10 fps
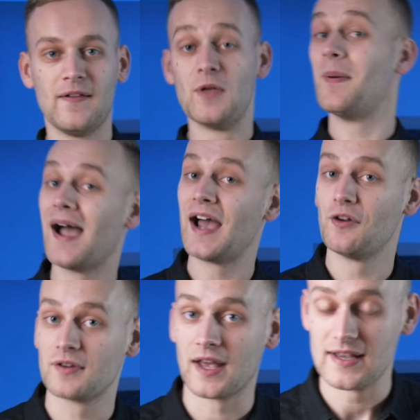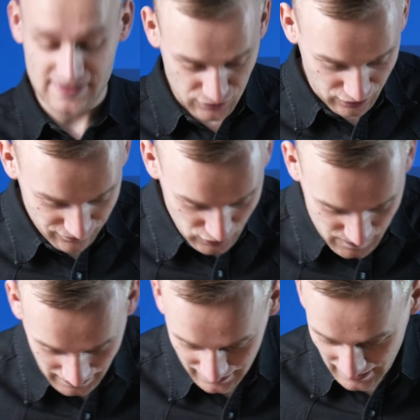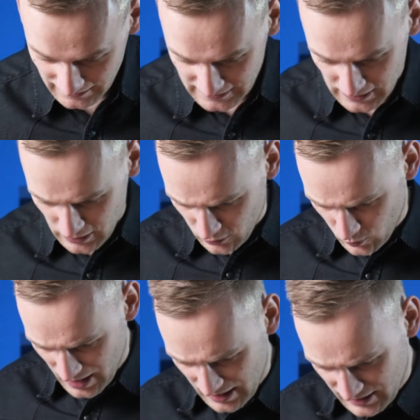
The bit I don't get is, if you're confused by that, where